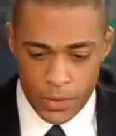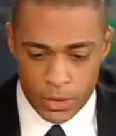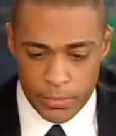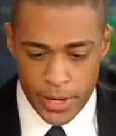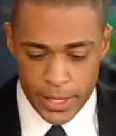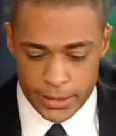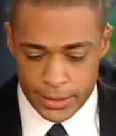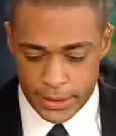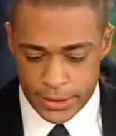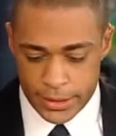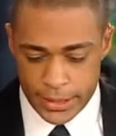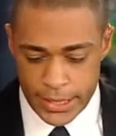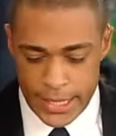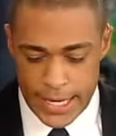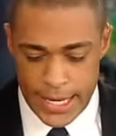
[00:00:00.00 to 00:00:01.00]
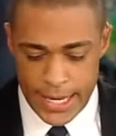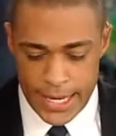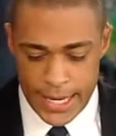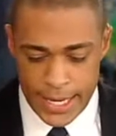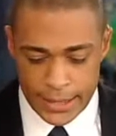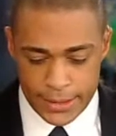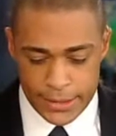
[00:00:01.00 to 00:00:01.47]
back to the
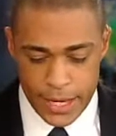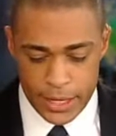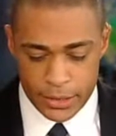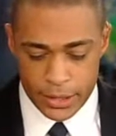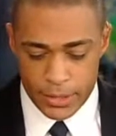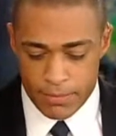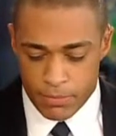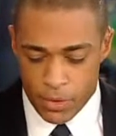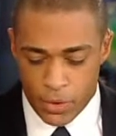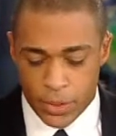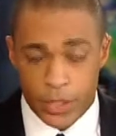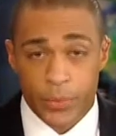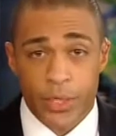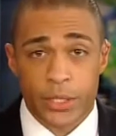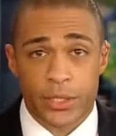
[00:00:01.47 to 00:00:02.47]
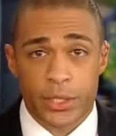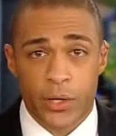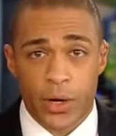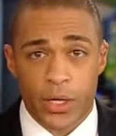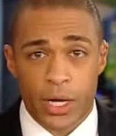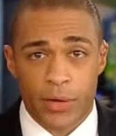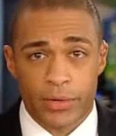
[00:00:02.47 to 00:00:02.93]
CNN Saturday Morning. We continue
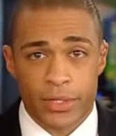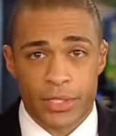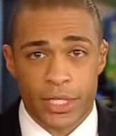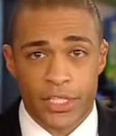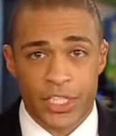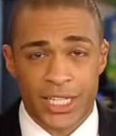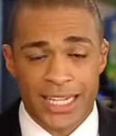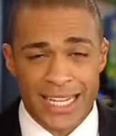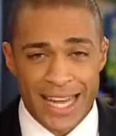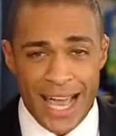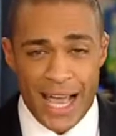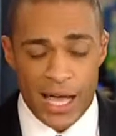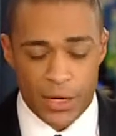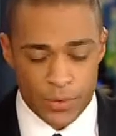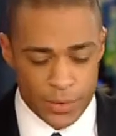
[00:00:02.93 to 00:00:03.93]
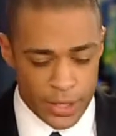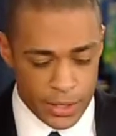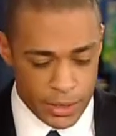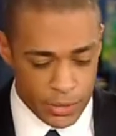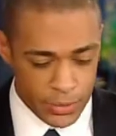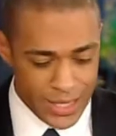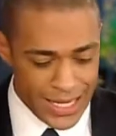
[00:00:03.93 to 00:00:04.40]
our conversation now with
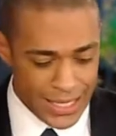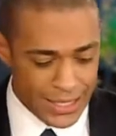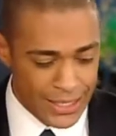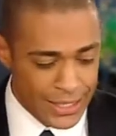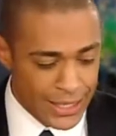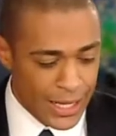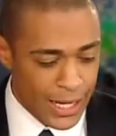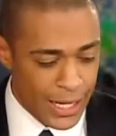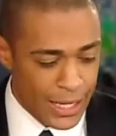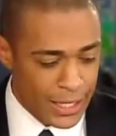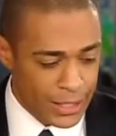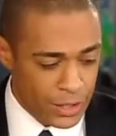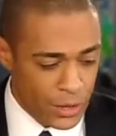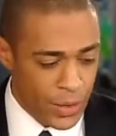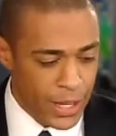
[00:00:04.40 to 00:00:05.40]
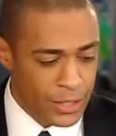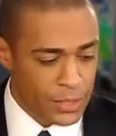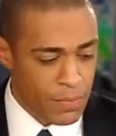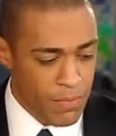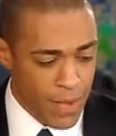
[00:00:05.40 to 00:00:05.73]
three U.S.